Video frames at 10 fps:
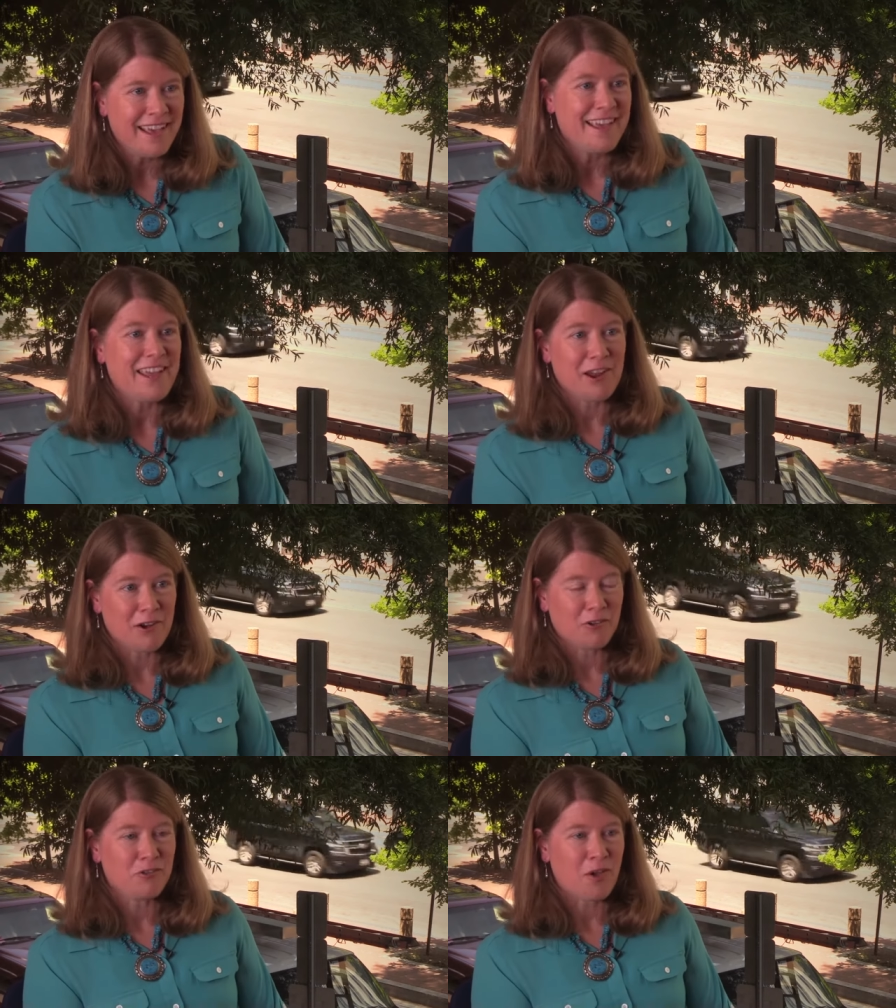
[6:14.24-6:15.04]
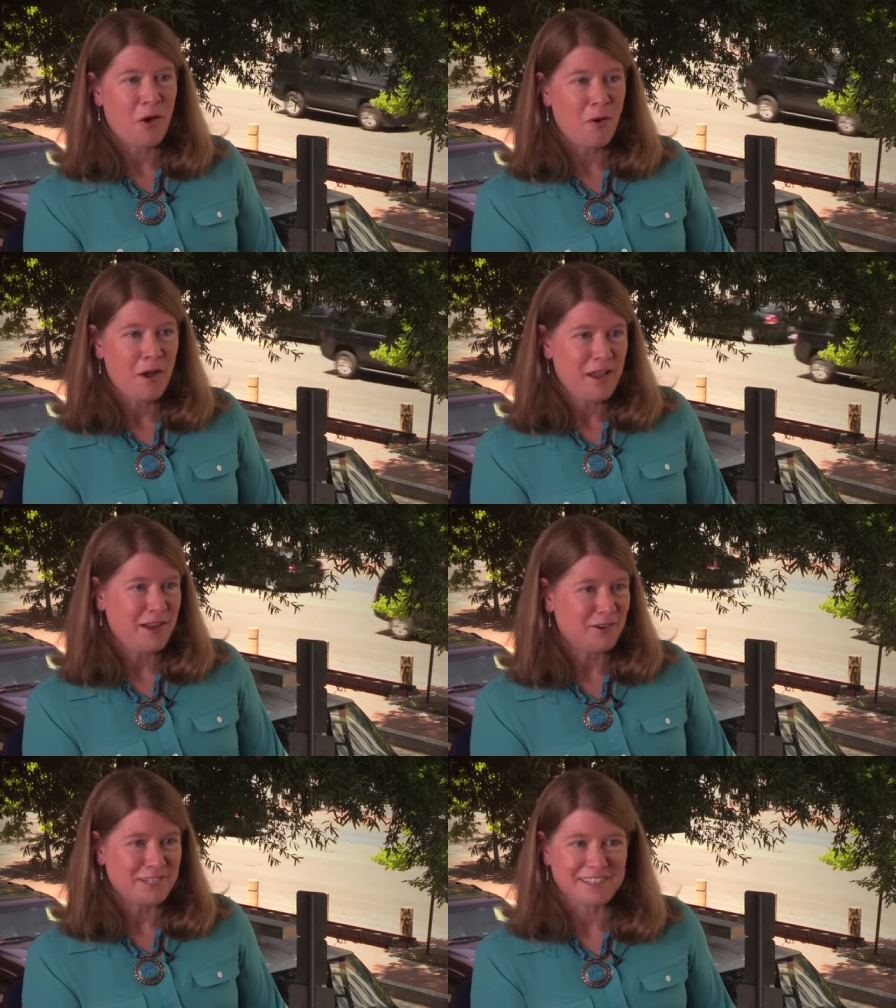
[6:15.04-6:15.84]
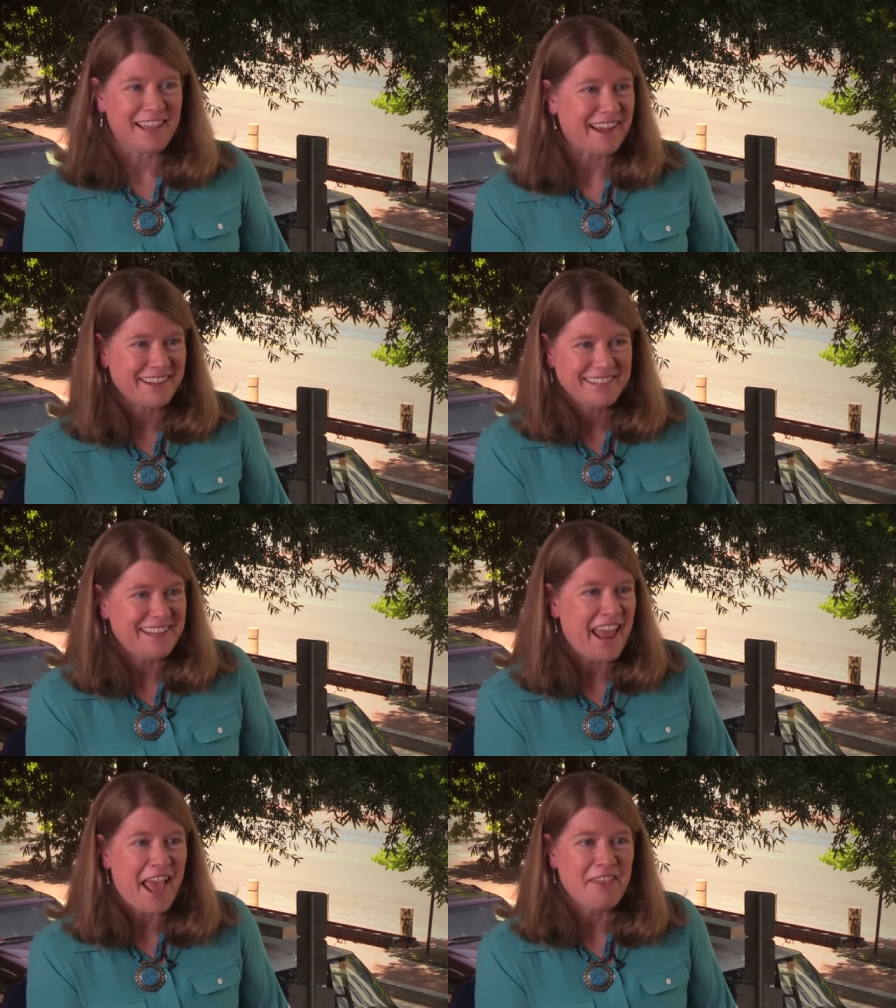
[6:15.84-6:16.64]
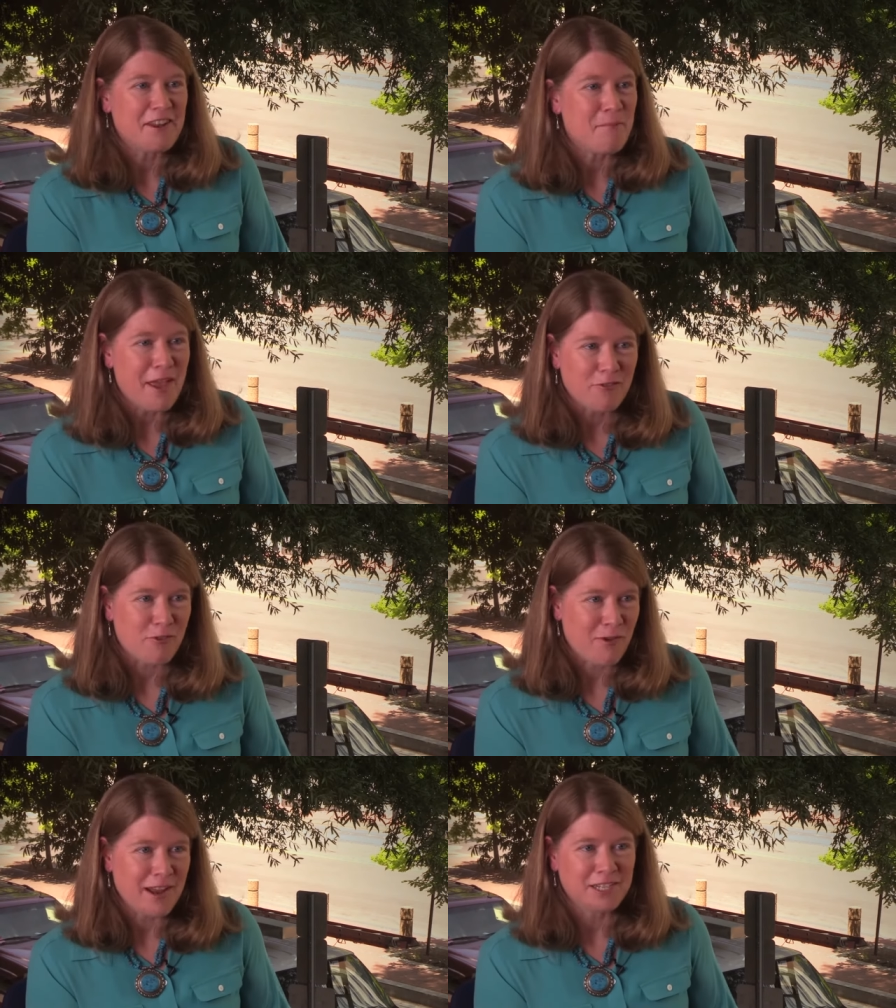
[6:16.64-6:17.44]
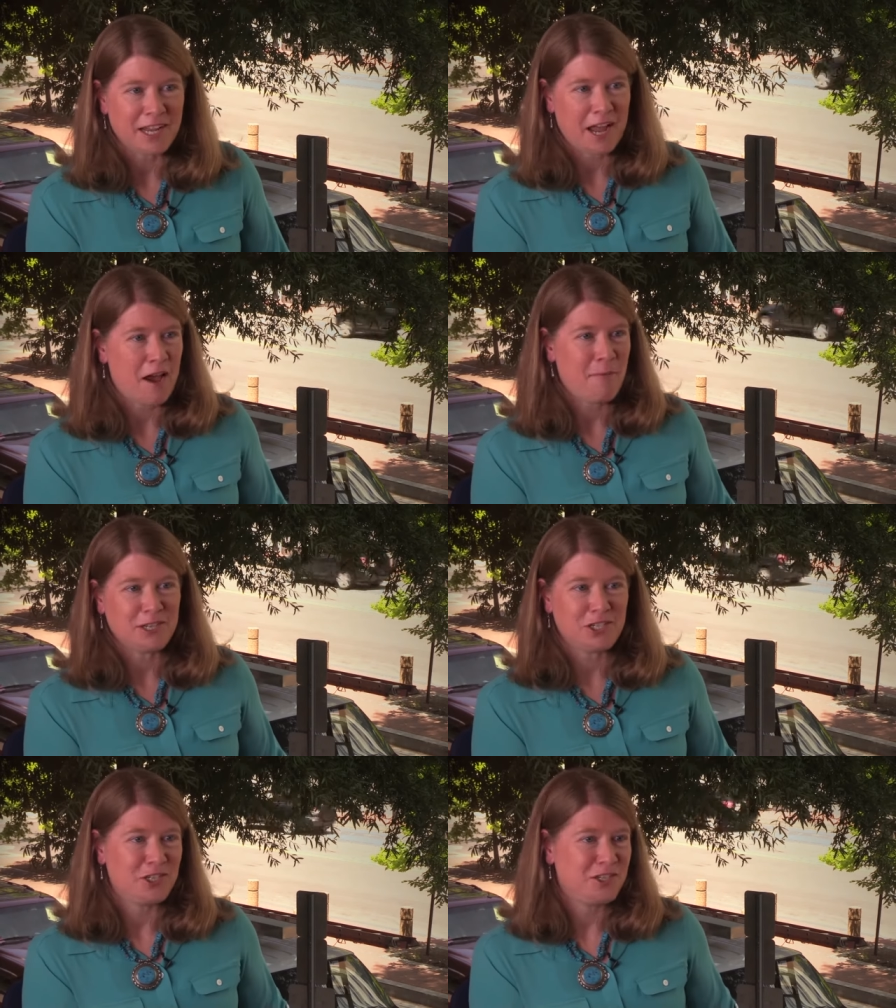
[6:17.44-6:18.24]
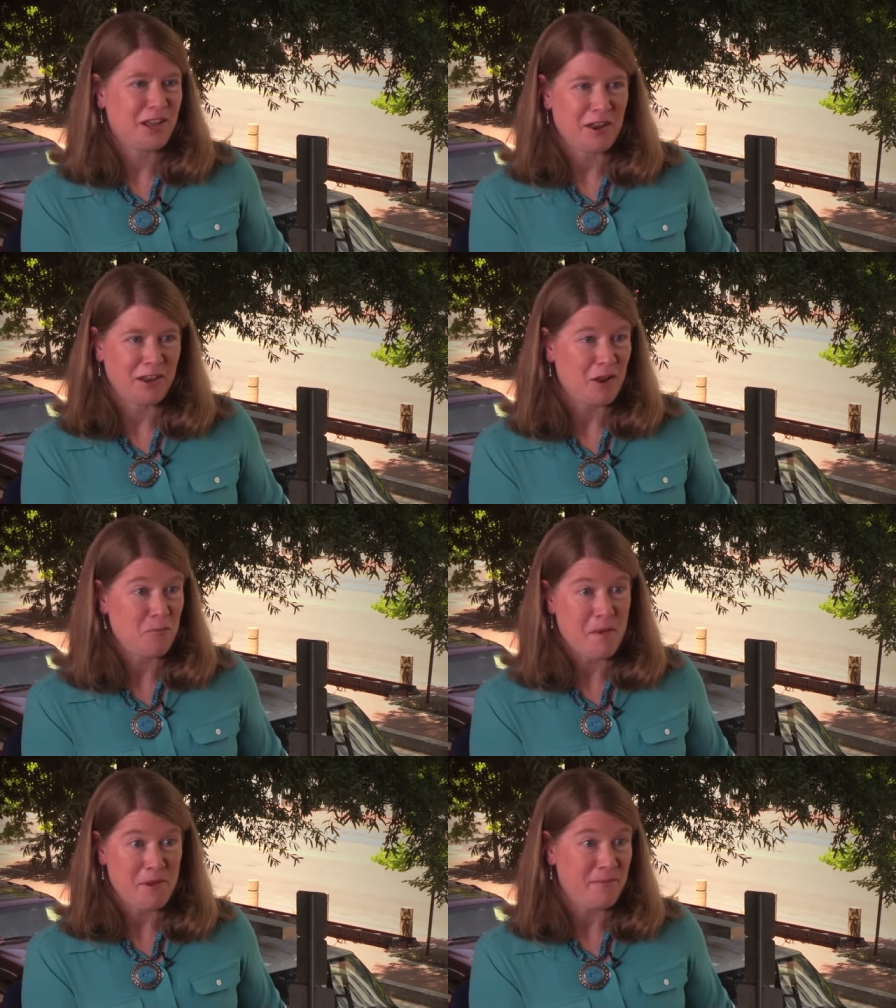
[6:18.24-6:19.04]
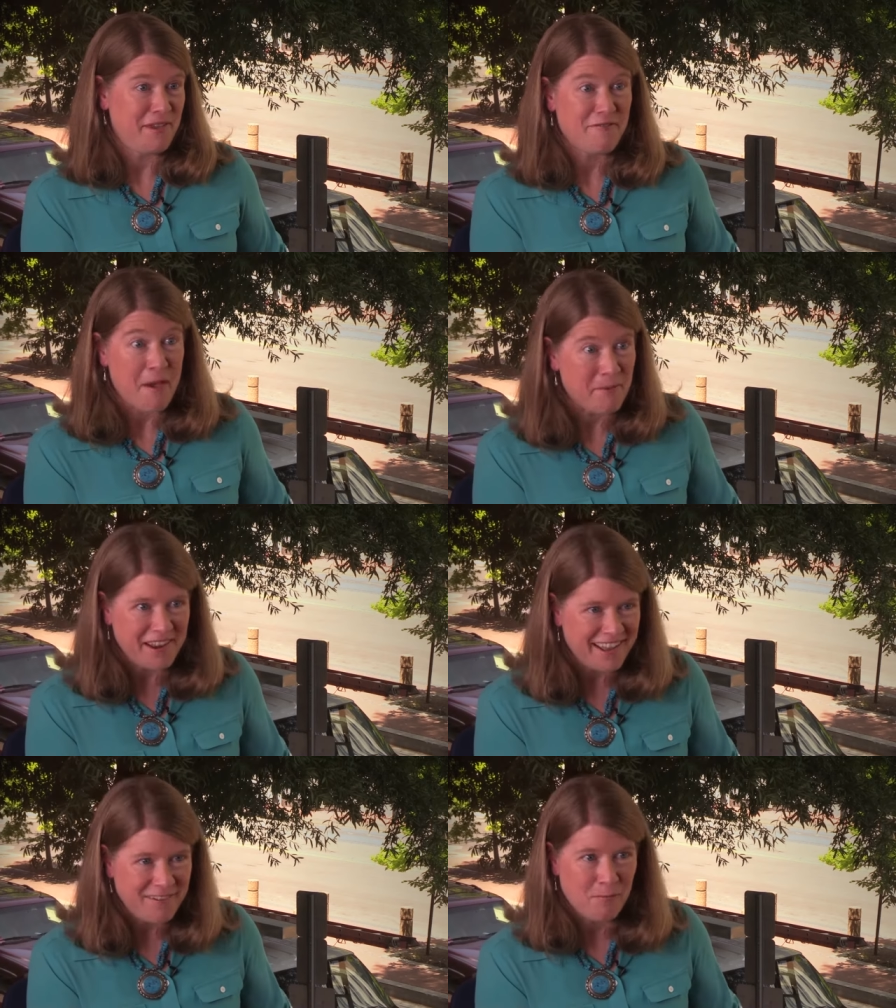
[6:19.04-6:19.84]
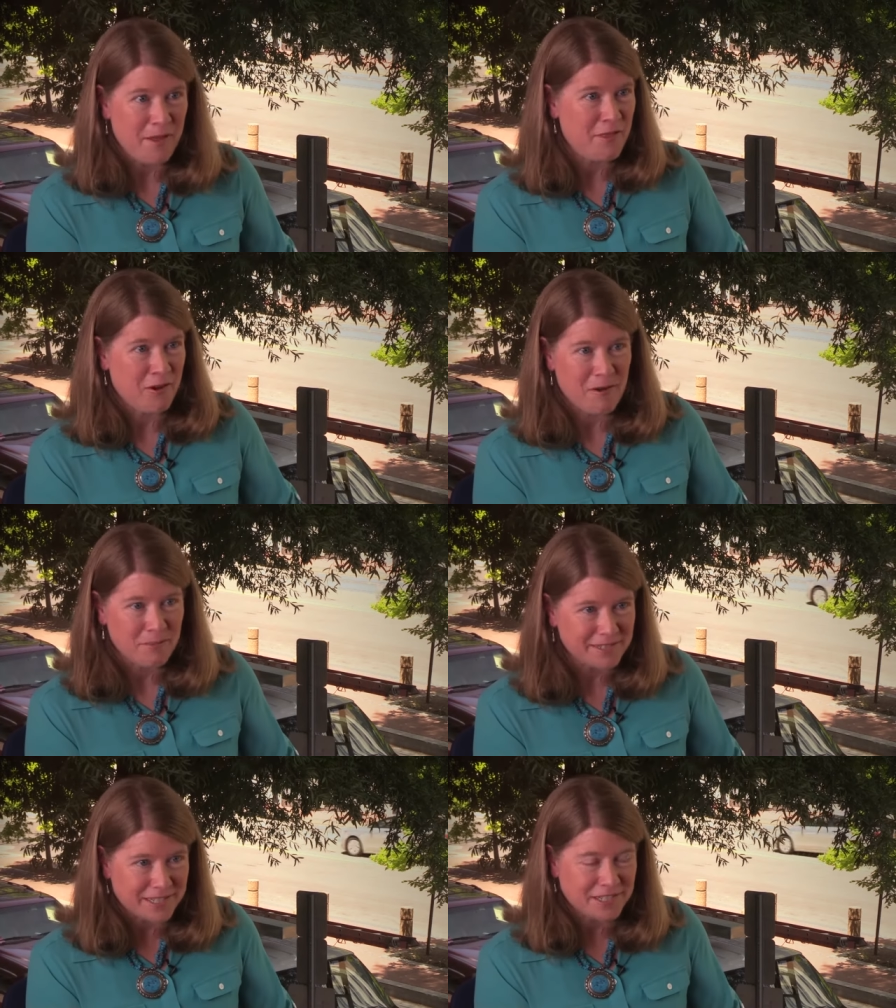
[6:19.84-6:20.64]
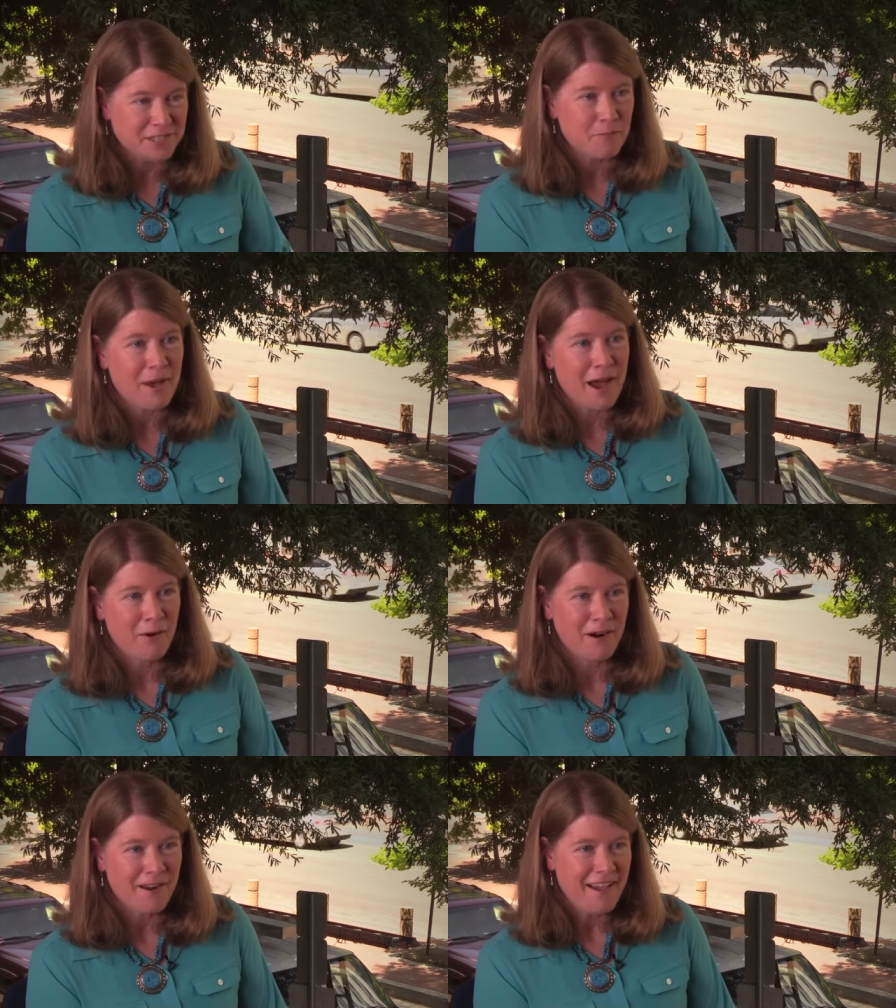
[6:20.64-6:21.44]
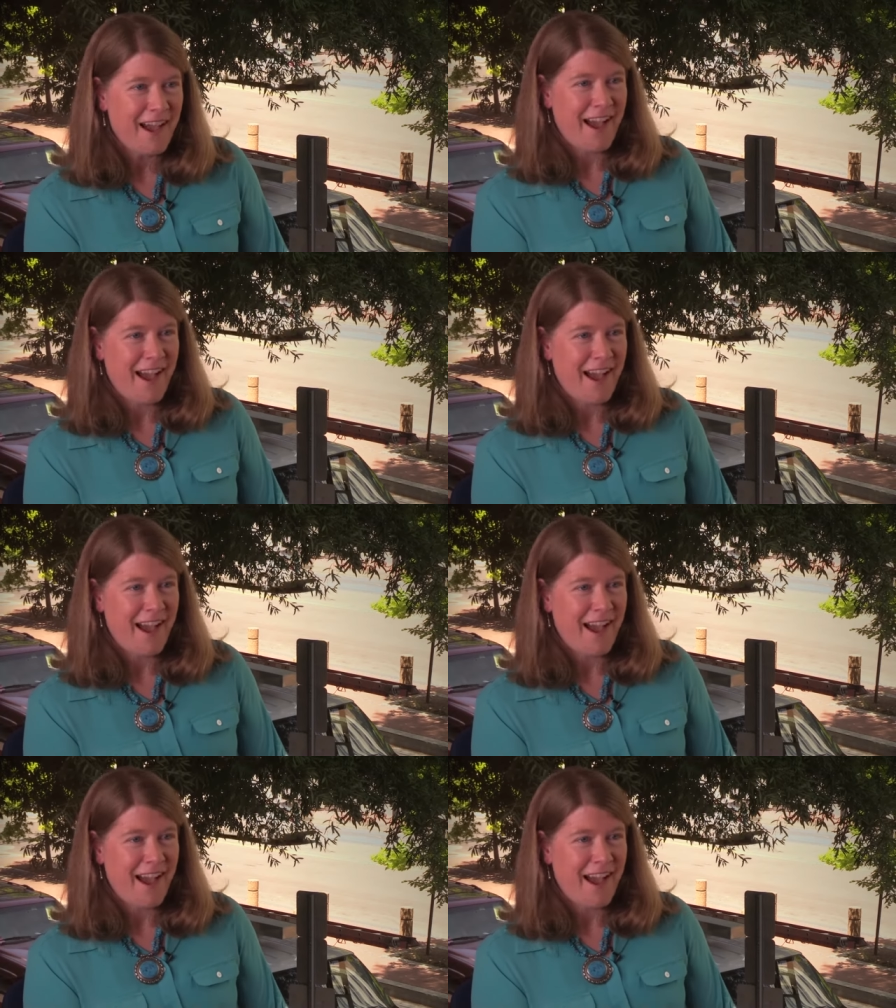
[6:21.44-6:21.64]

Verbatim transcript: years. So, you know, just like today, the debates are raging. How much can, can women be feminine when they're in positions of power?